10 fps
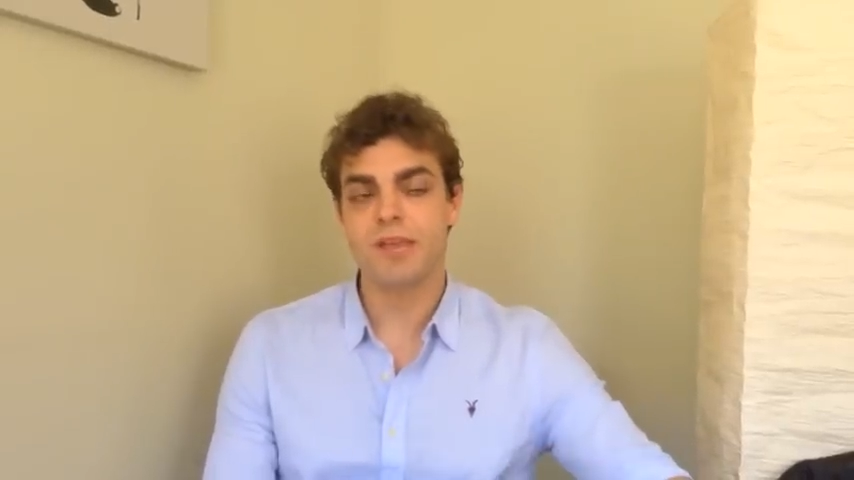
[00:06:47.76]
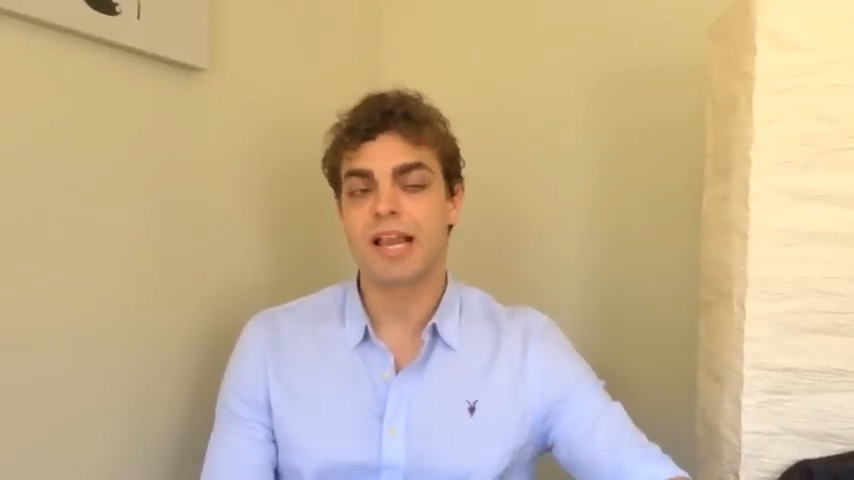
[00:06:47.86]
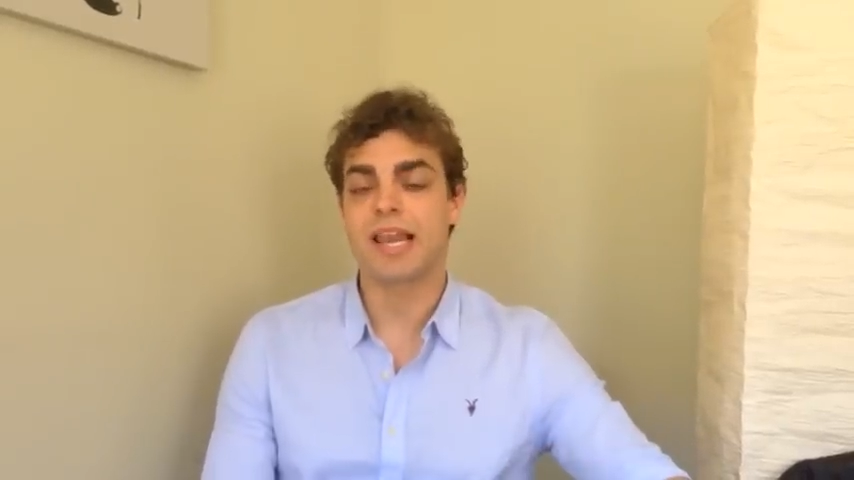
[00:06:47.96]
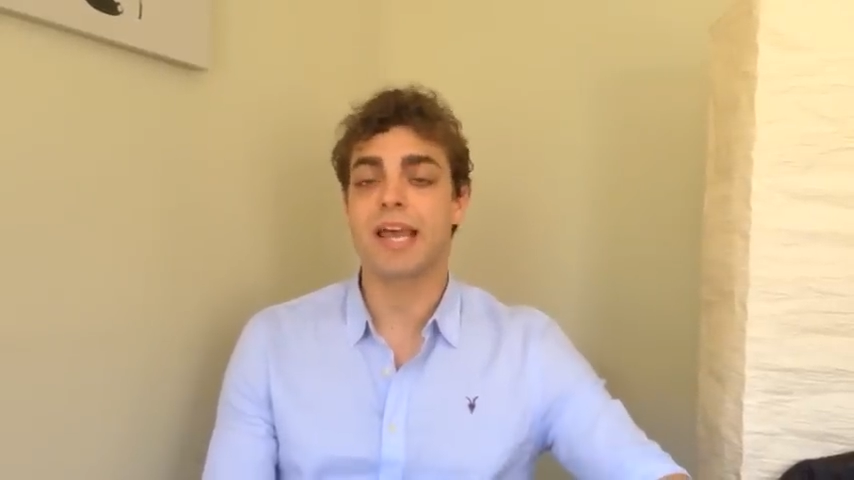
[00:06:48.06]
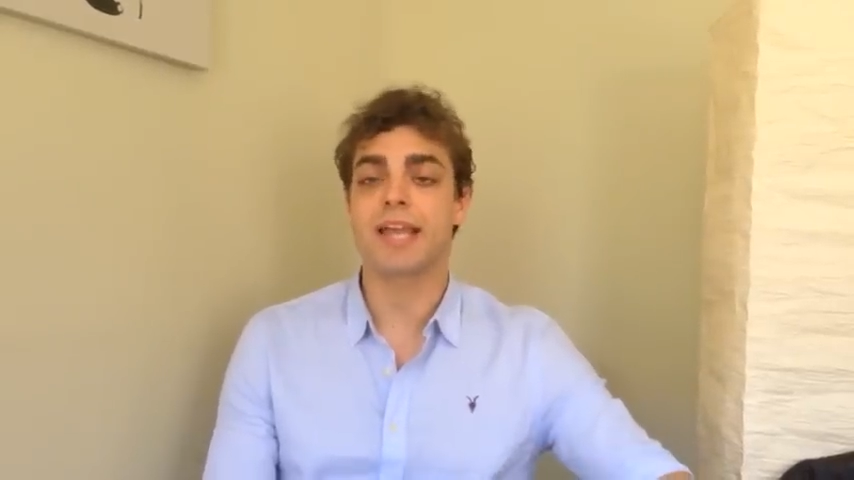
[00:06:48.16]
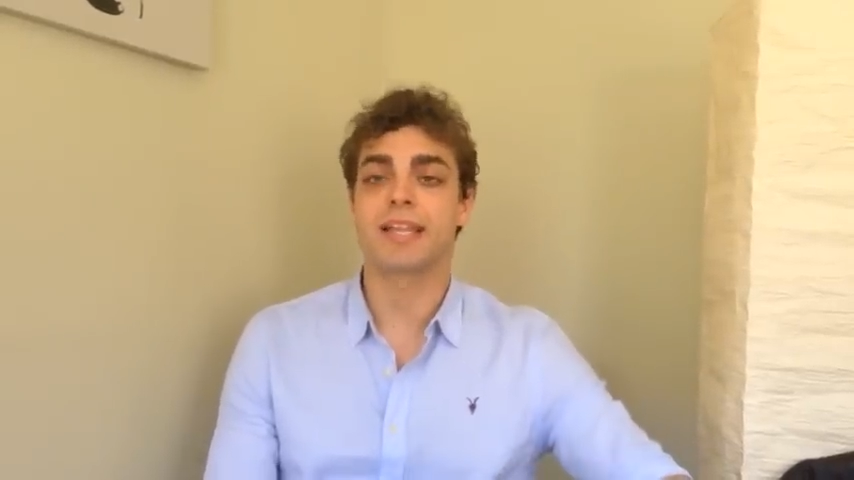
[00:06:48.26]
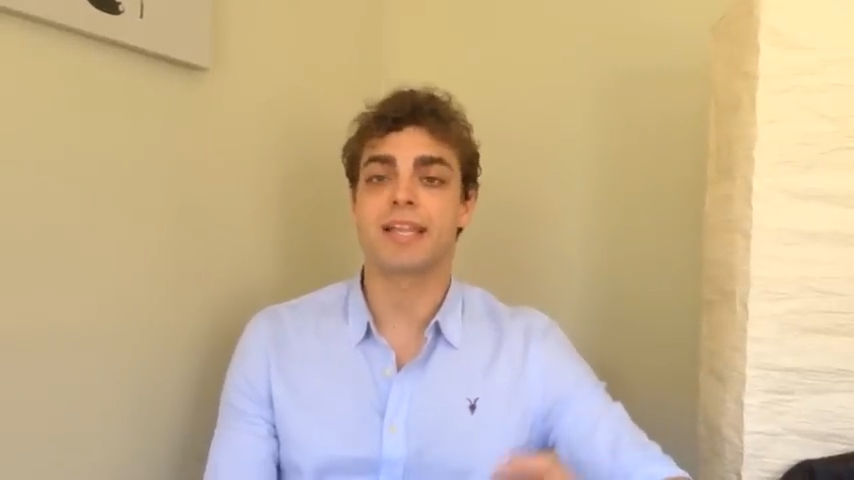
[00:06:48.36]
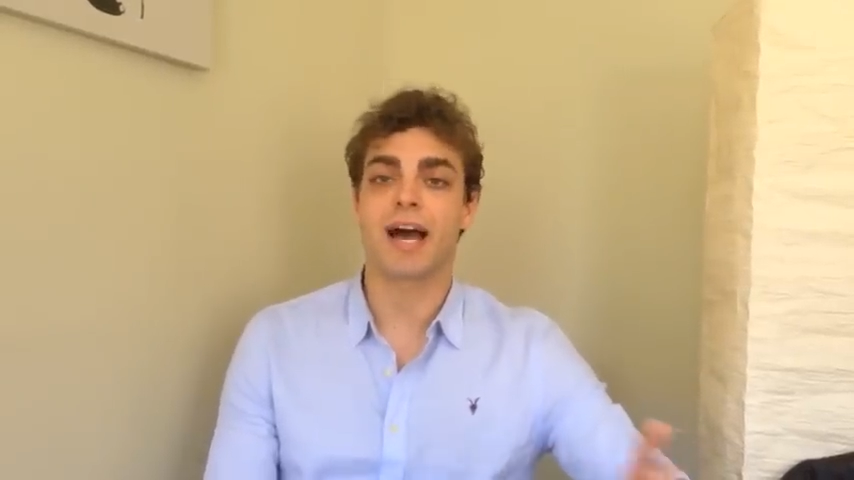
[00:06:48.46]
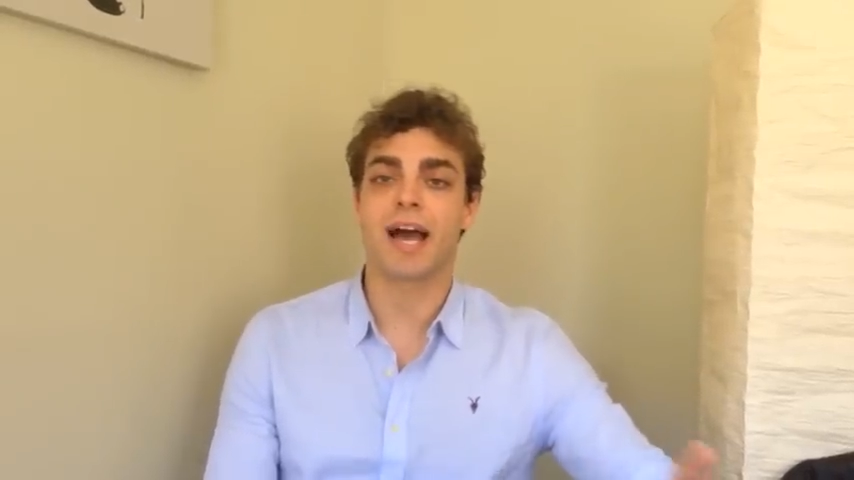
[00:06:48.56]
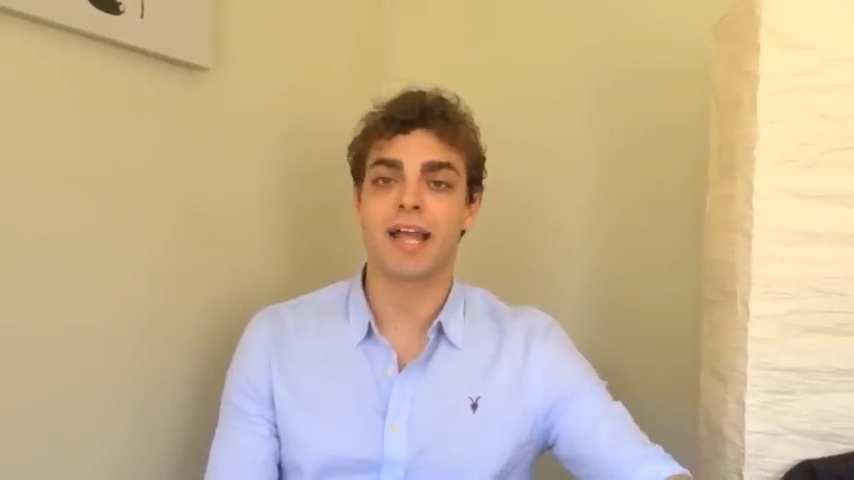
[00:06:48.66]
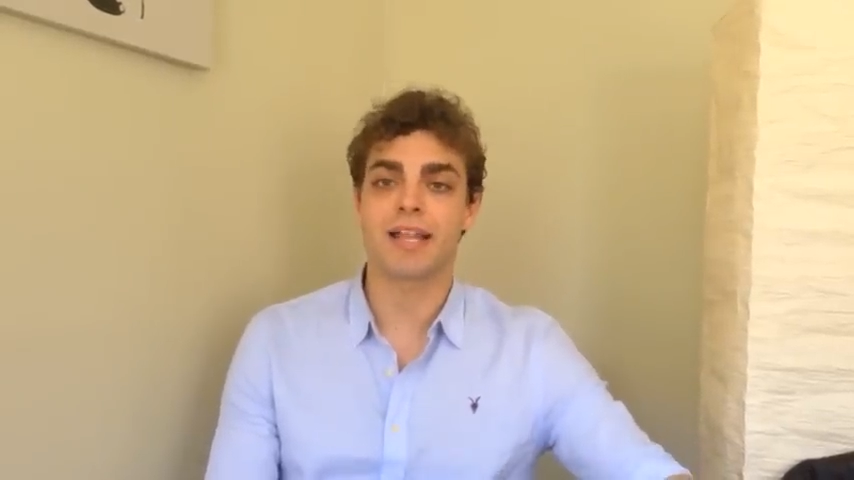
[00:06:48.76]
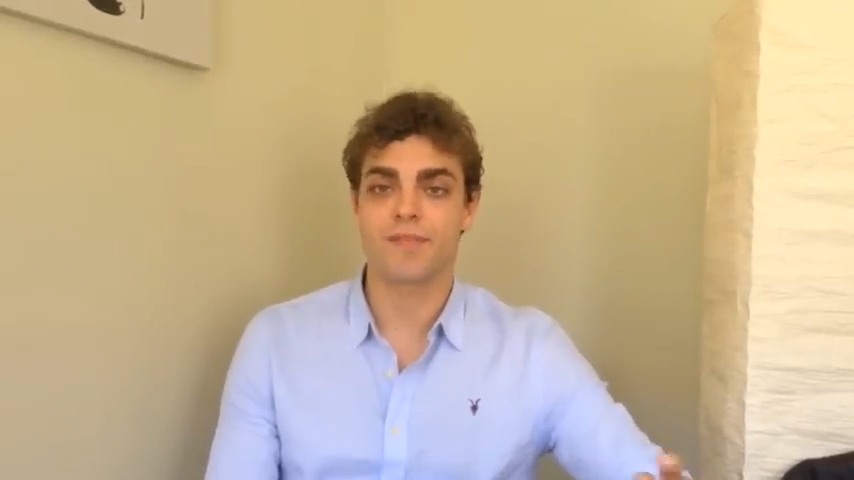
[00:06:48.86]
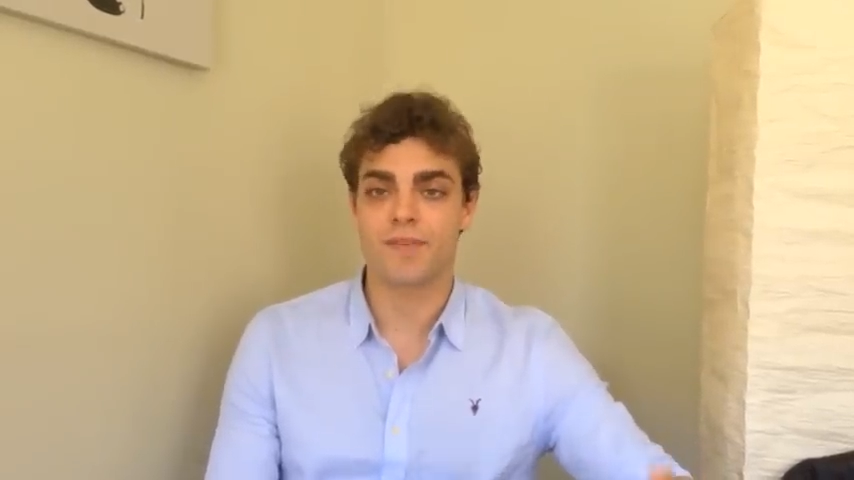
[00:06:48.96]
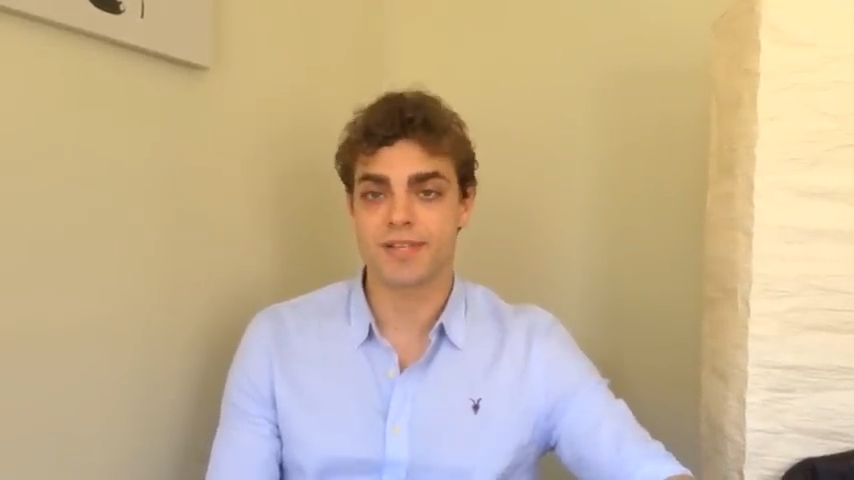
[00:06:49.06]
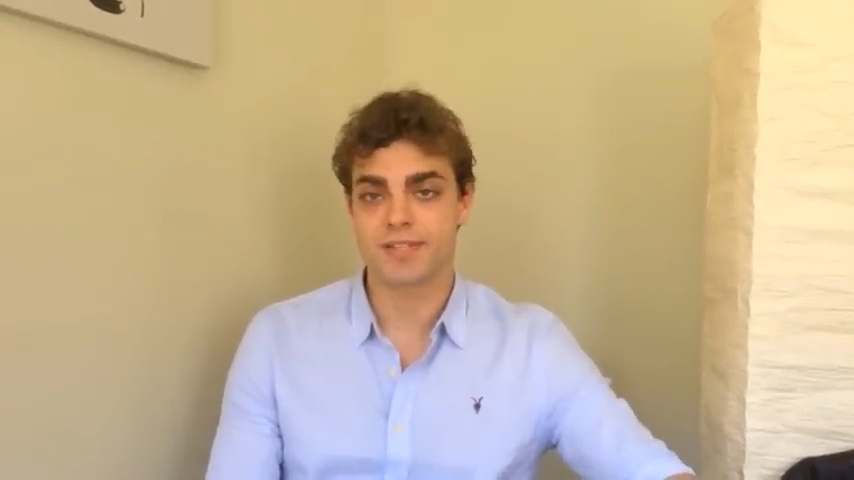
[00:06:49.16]
a late night
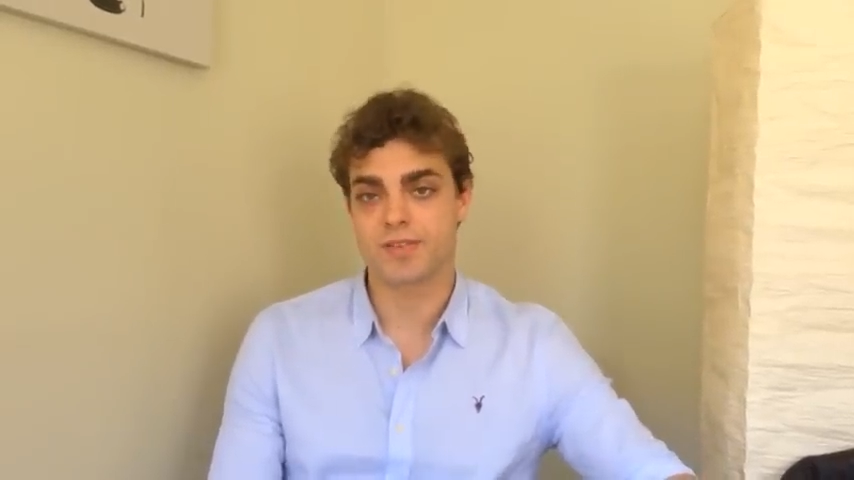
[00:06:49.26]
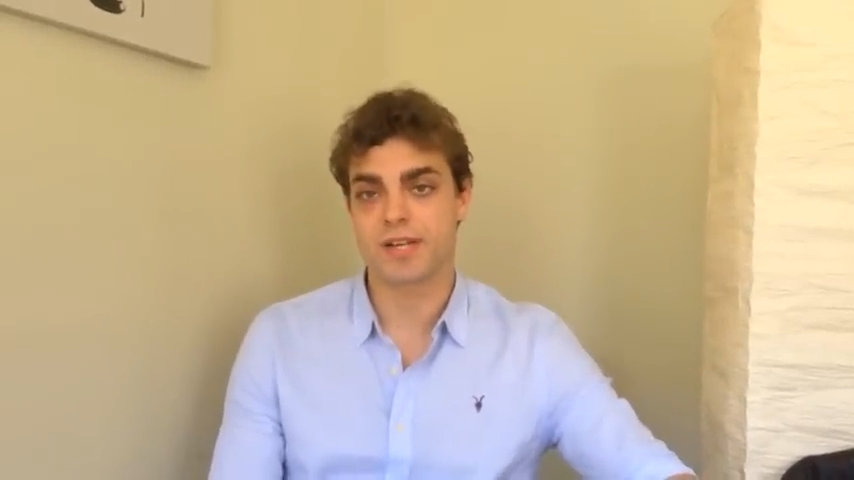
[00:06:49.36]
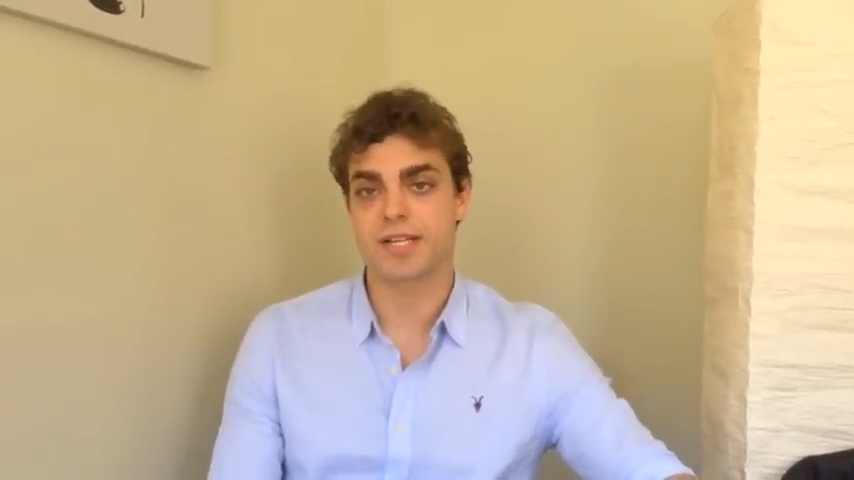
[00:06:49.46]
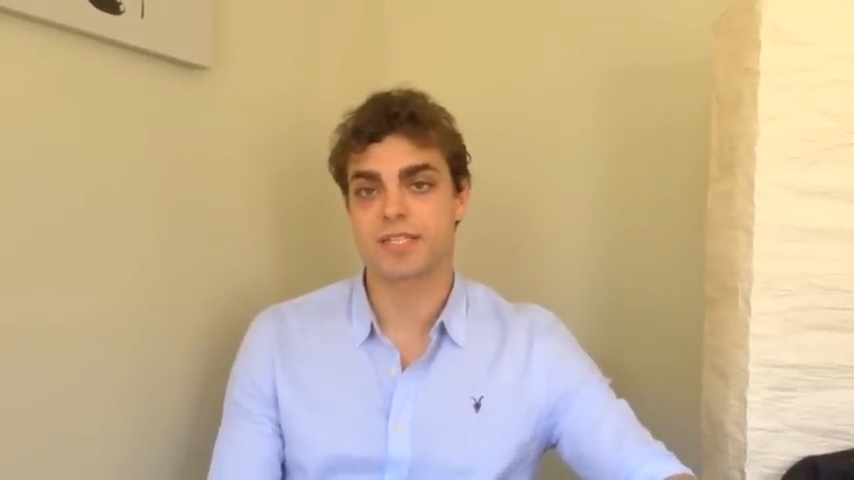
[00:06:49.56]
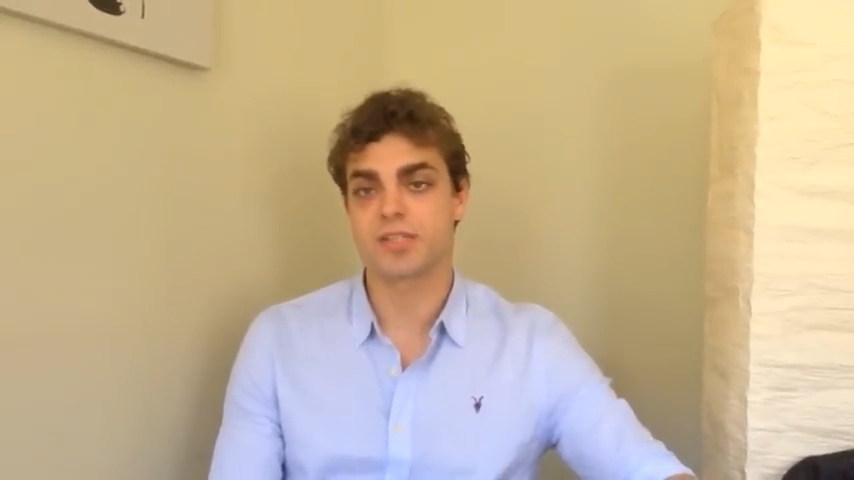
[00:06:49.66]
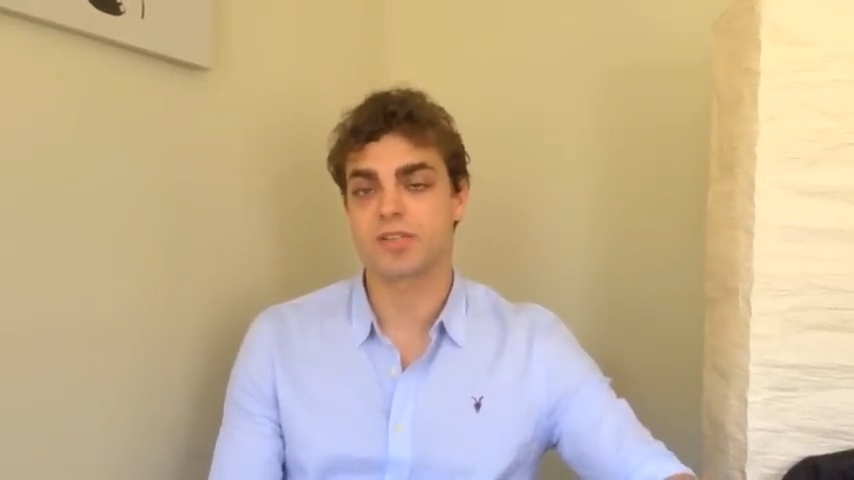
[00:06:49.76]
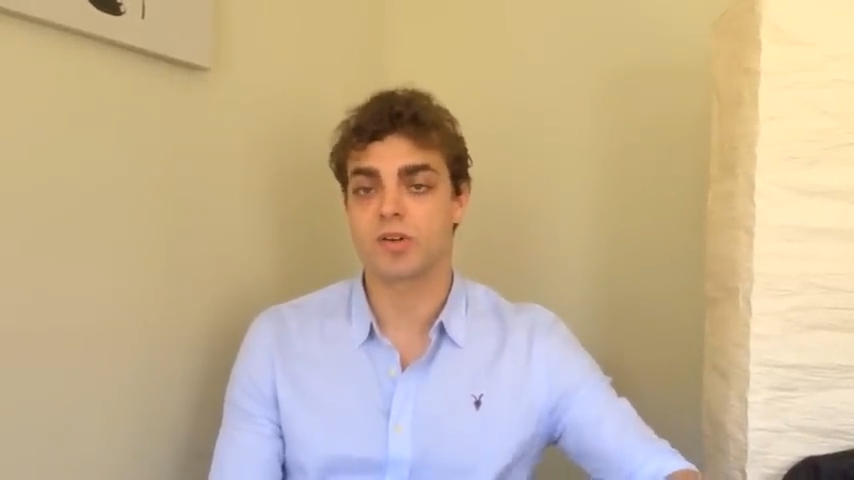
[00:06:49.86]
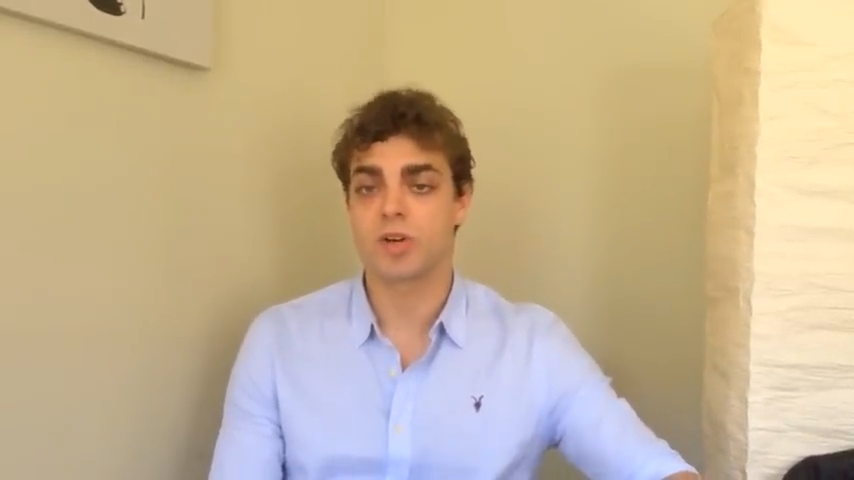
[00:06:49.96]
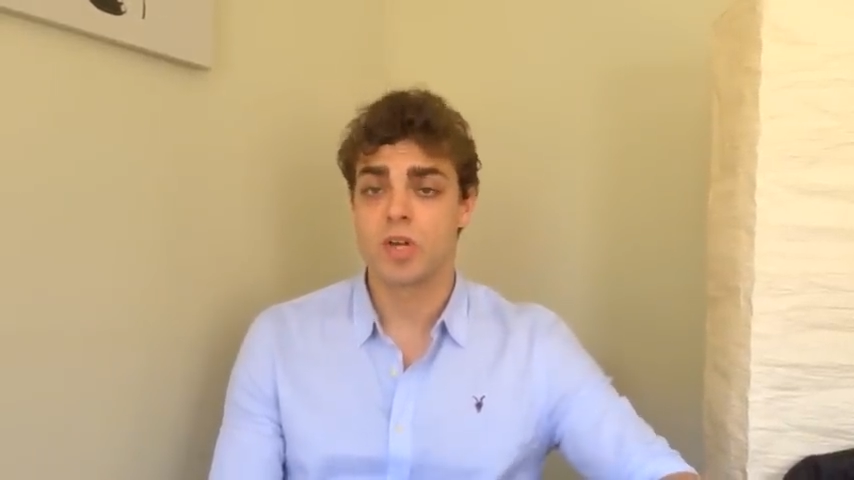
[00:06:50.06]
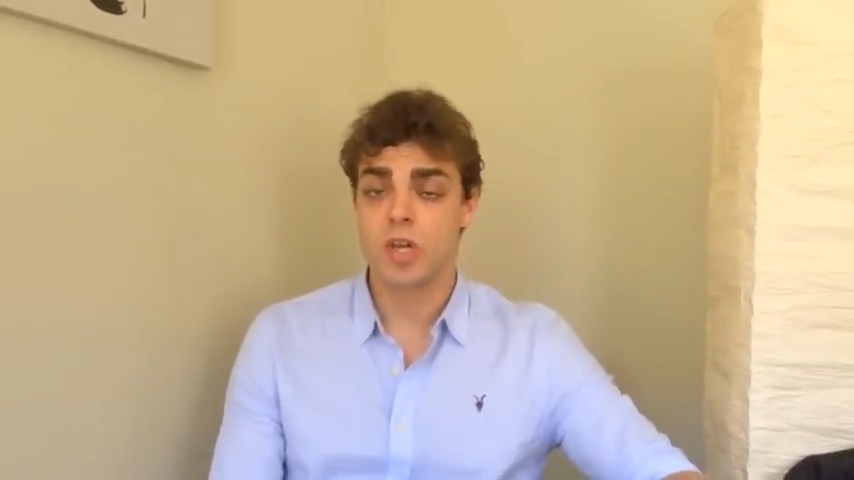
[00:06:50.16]
restaurant, you know,